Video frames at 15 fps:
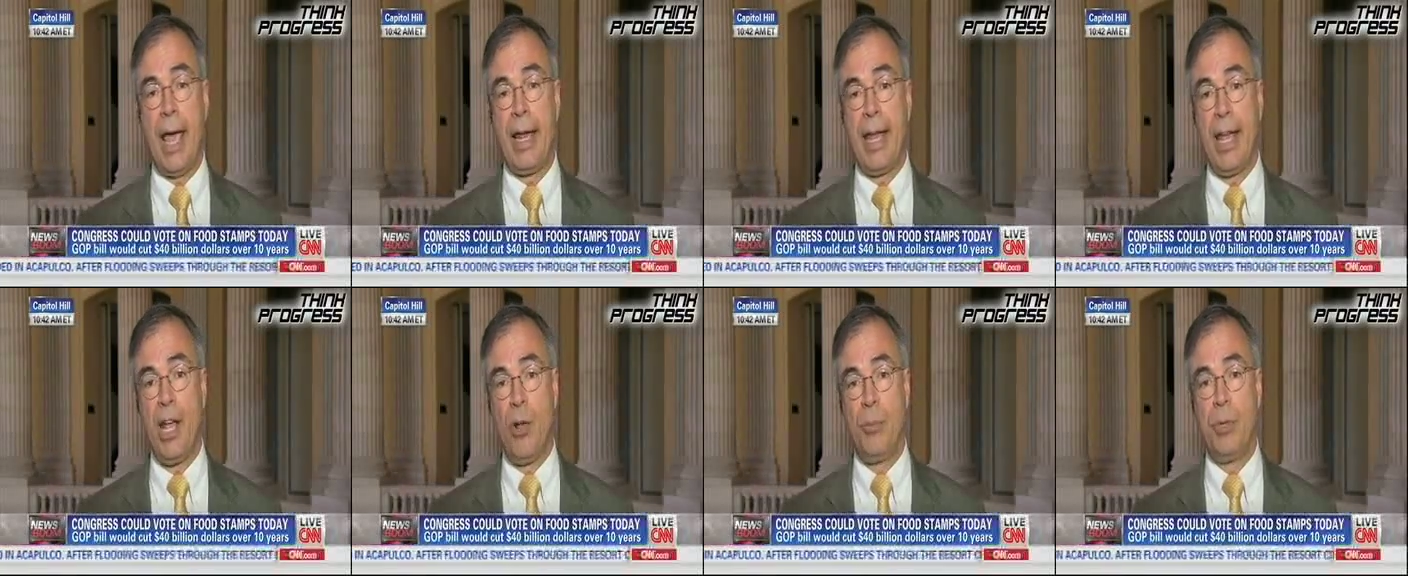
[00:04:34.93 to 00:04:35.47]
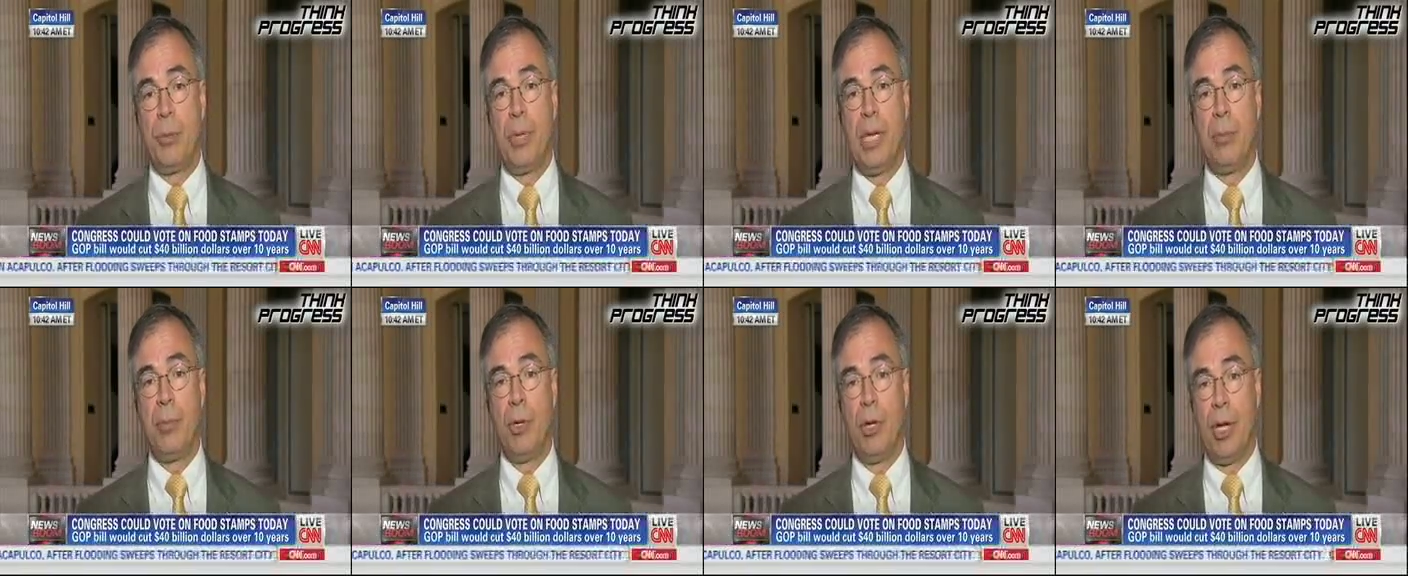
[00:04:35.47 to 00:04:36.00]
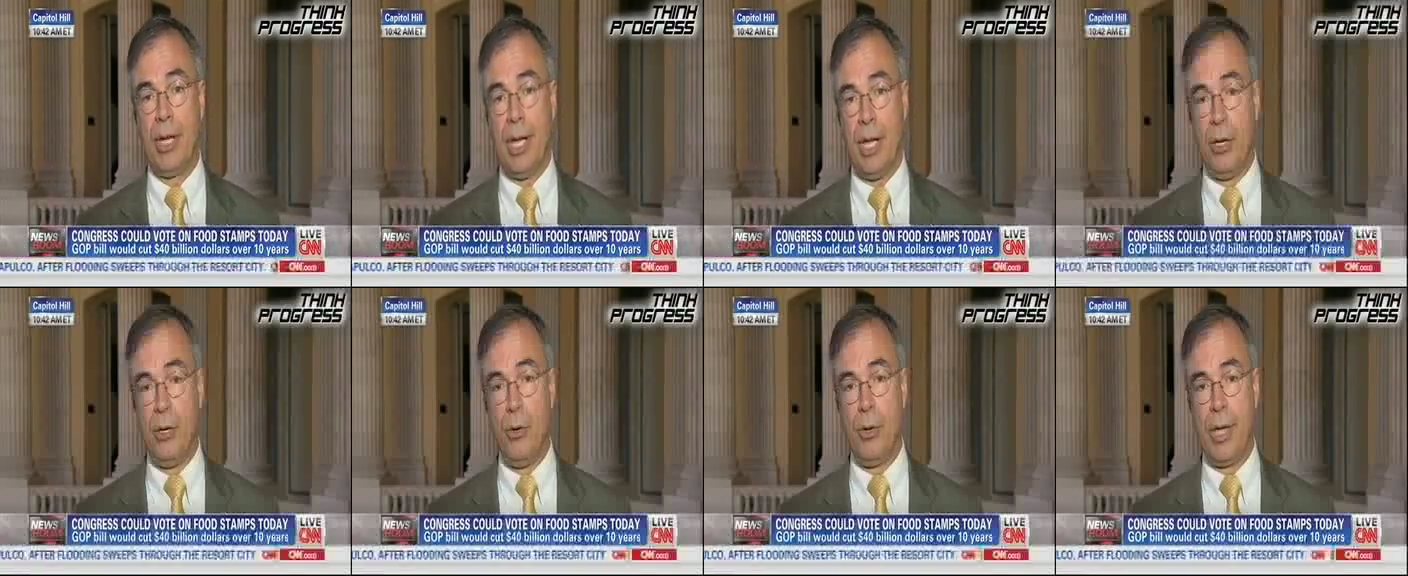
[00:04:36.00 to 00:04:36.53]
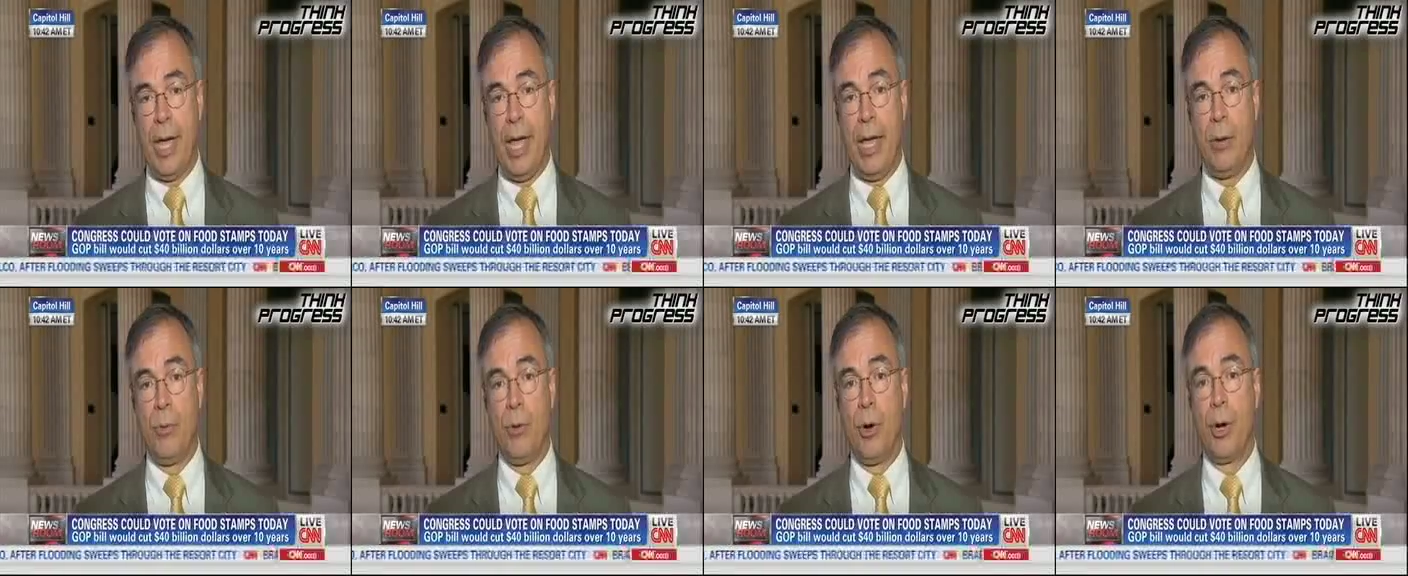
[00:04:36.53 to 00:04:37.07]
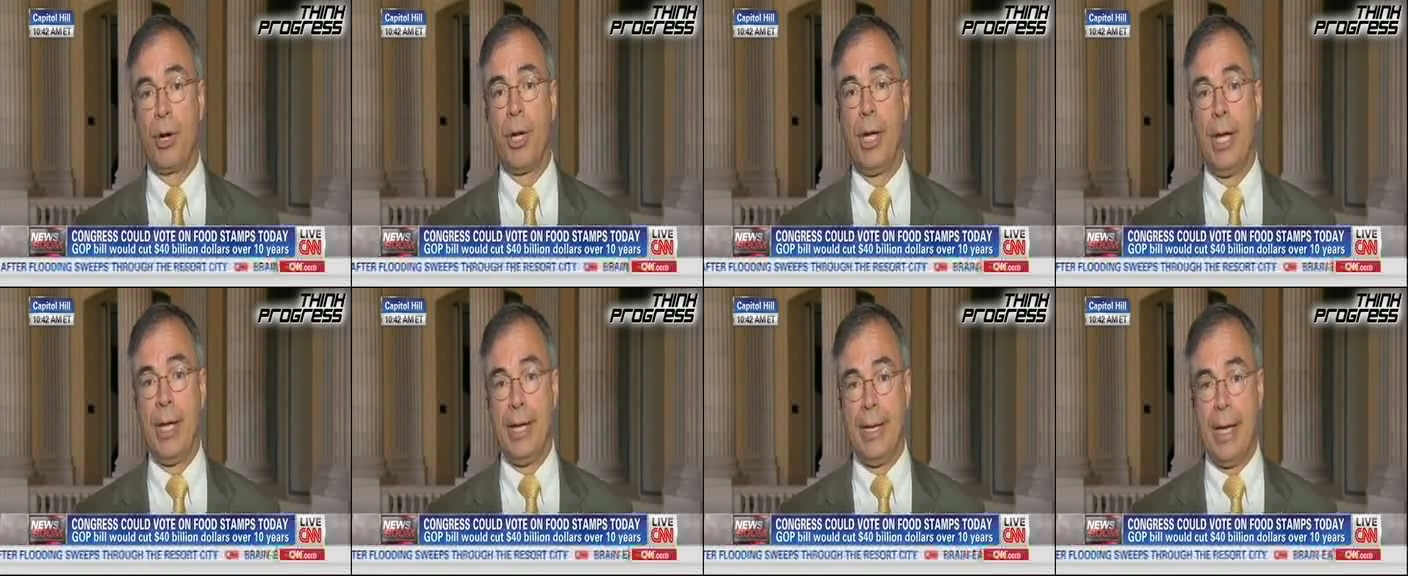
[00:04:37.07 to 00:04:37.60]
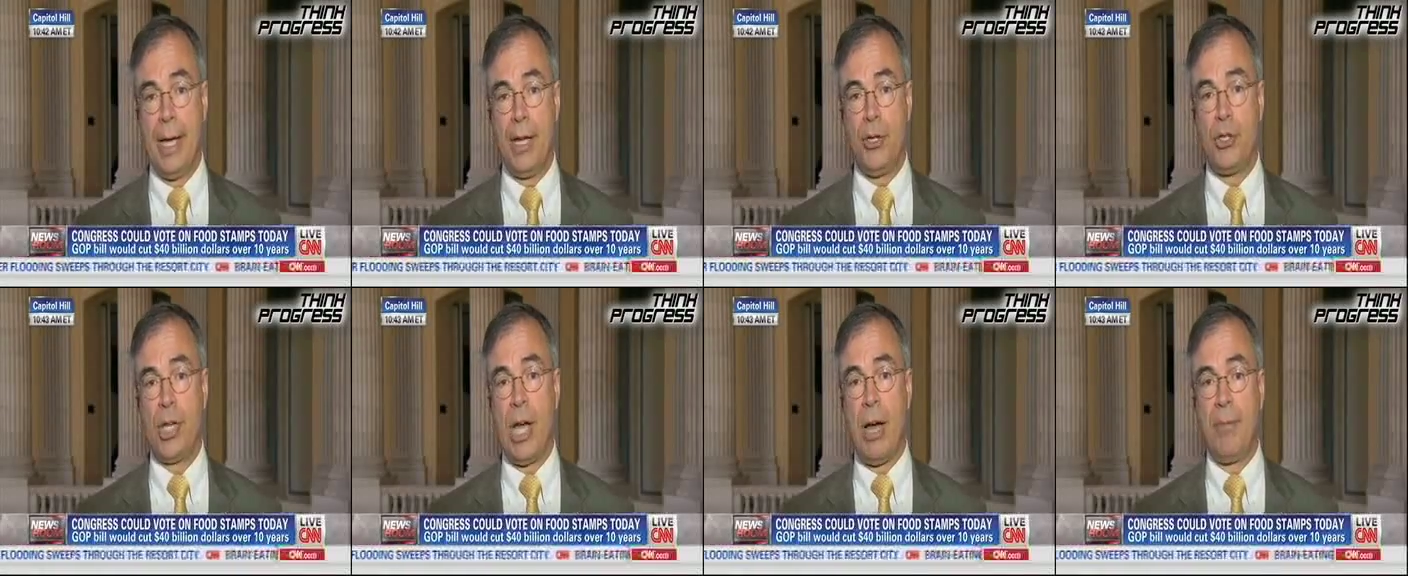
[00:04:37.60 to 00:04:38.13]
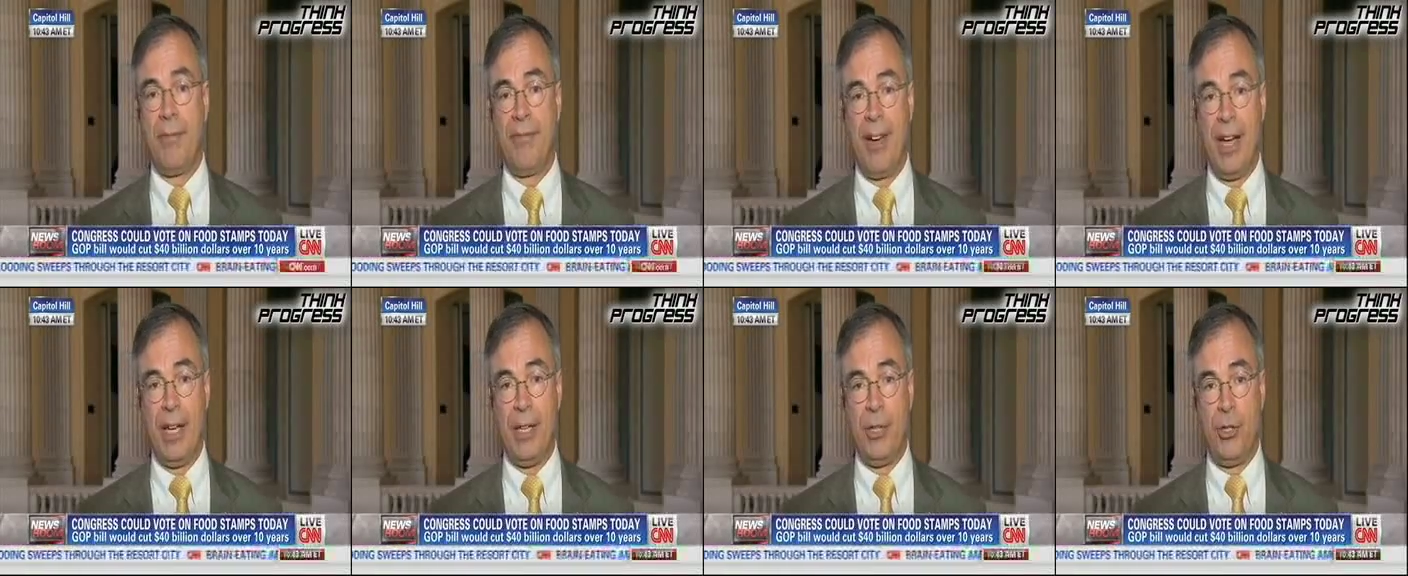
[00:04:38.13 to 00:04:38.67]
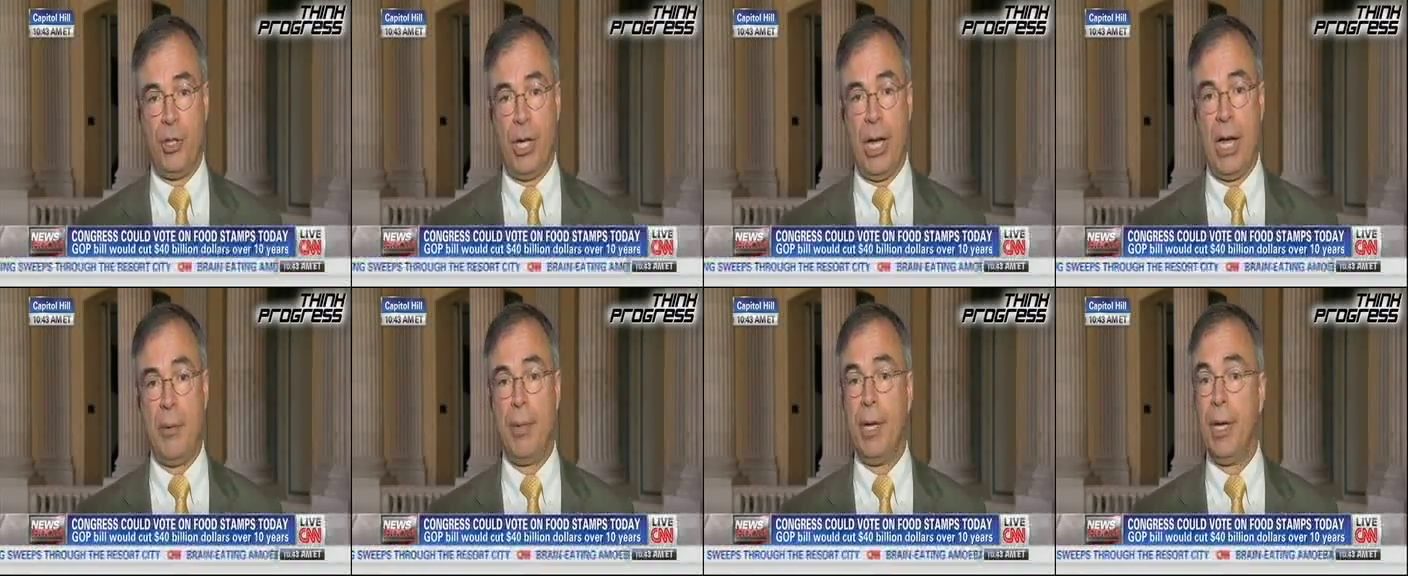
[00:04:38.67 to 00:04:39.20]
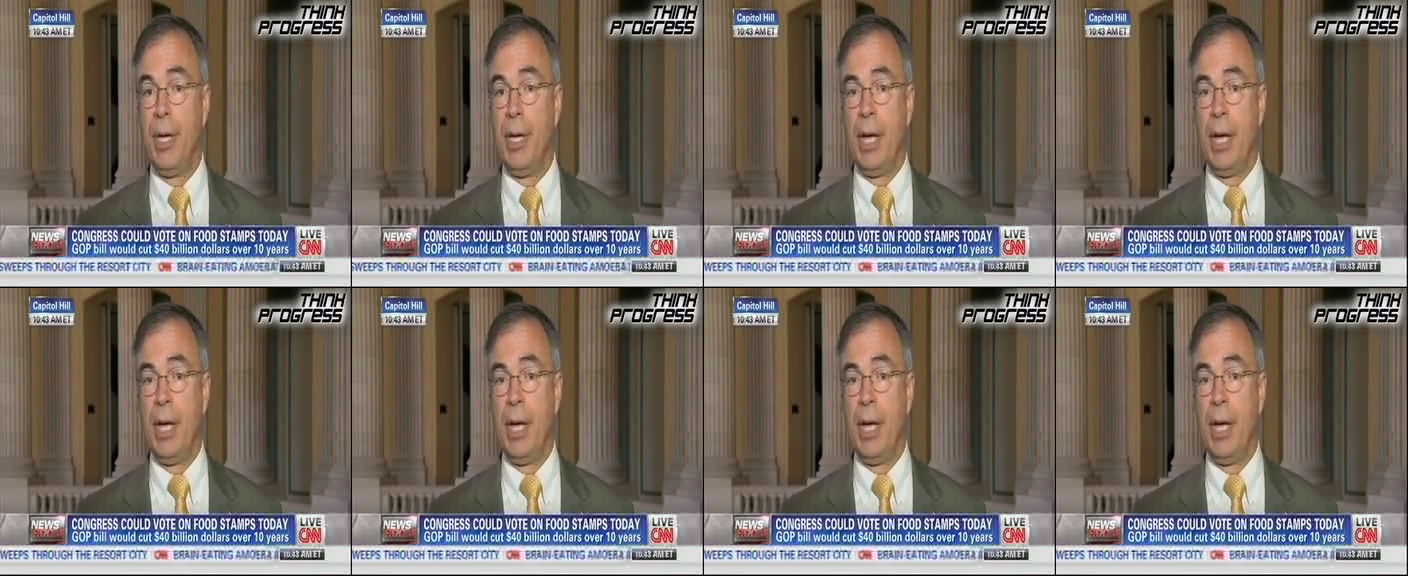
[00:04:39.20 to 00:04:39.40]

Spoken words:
and help the people, again, who can work, get a job, find a job.